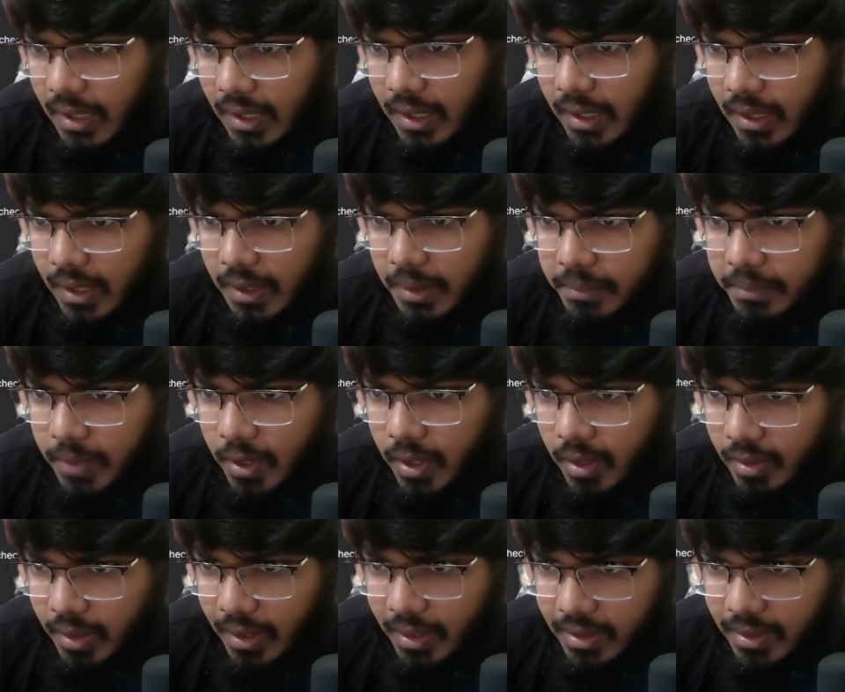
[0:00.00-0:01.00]
All
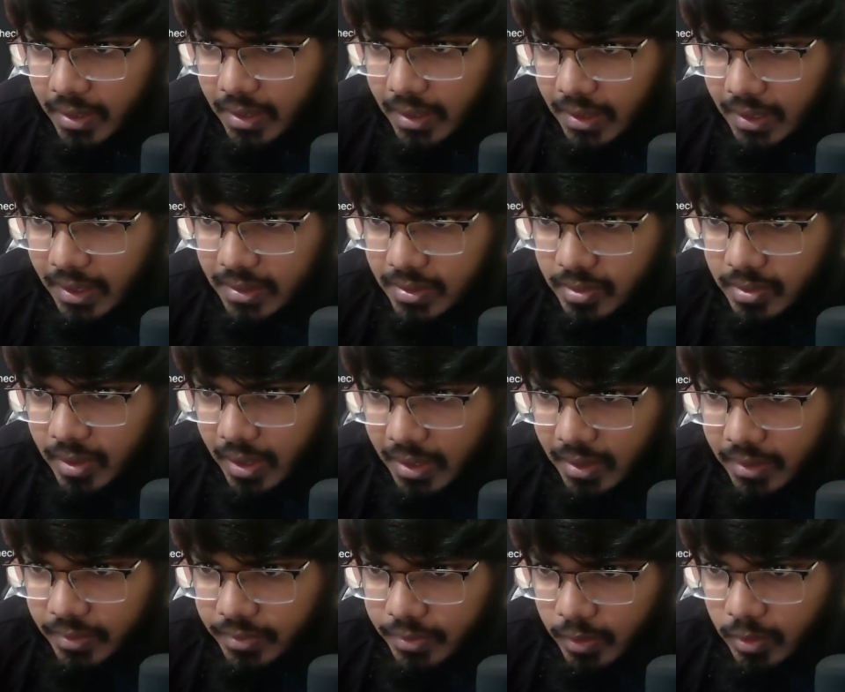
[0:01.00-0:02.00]
right, let's
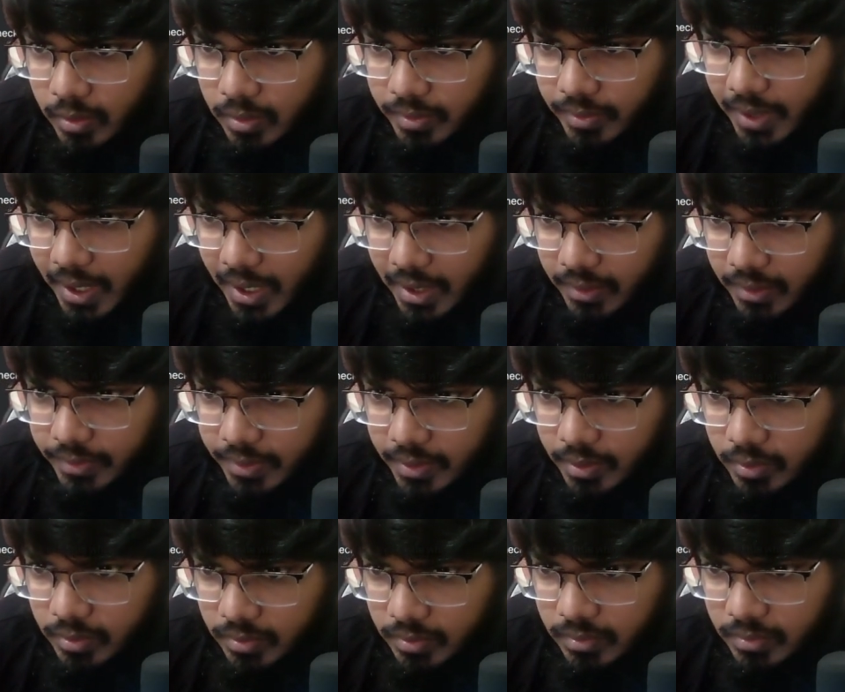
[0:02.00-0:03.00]
try the full file
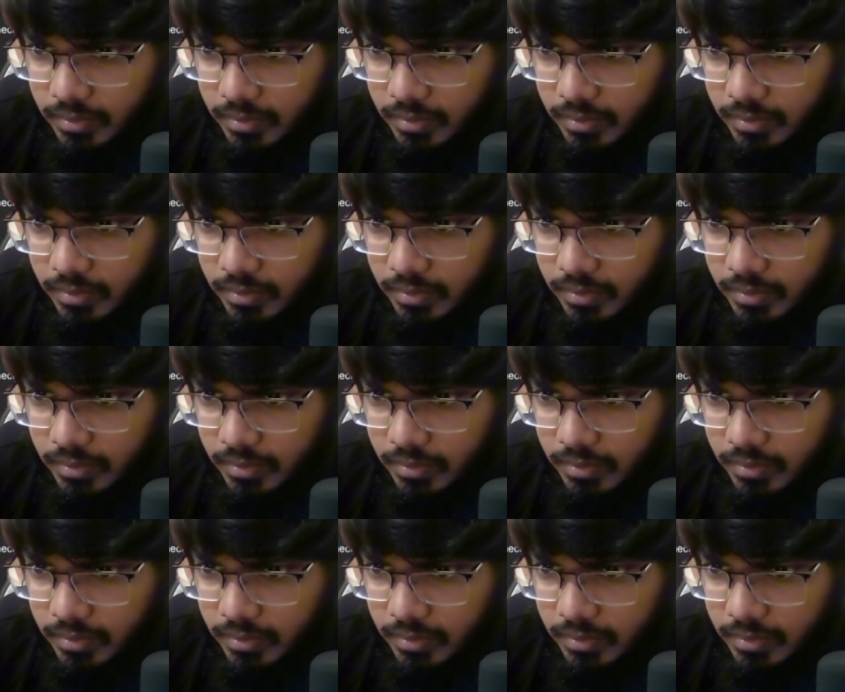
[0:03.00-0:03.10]
view.